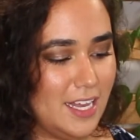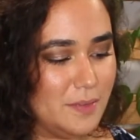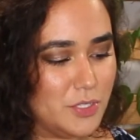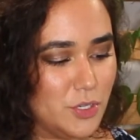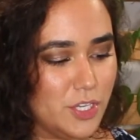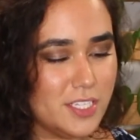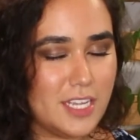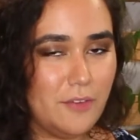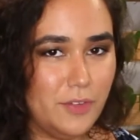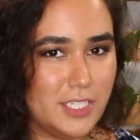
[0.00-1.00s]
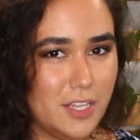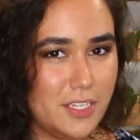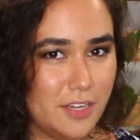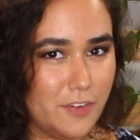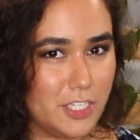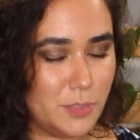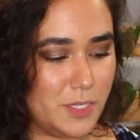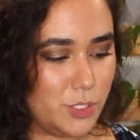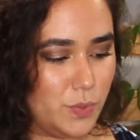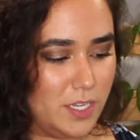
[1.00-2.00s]
So you can definitely tell the difference
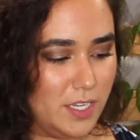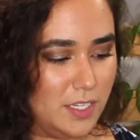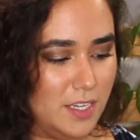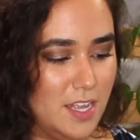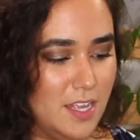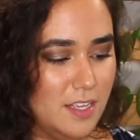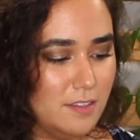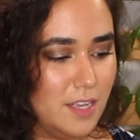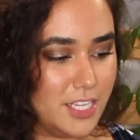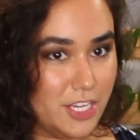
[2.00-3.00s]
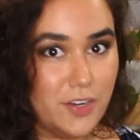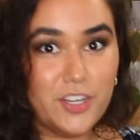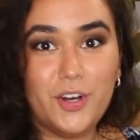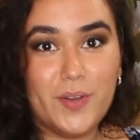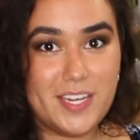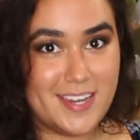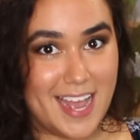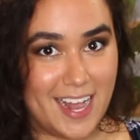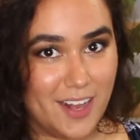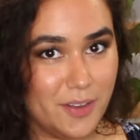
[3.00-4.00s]
between a year ago and
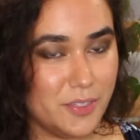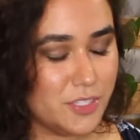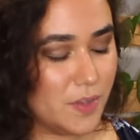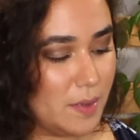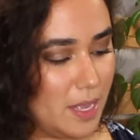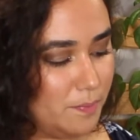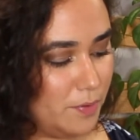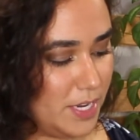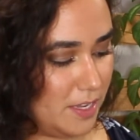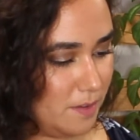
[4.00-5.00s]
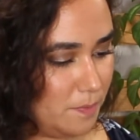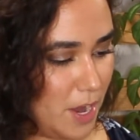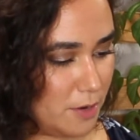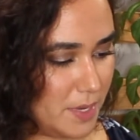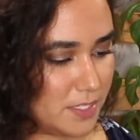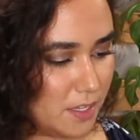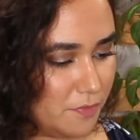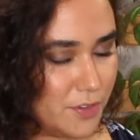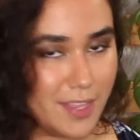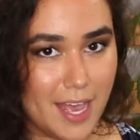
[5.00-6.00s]
now, so I'm pretty proud of myself
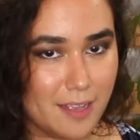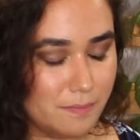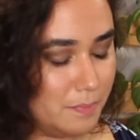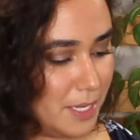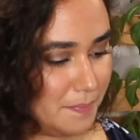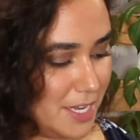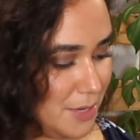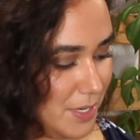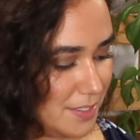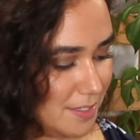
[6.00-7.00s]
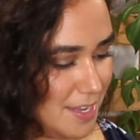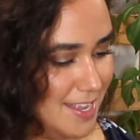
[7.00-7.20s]
for that. But anyways.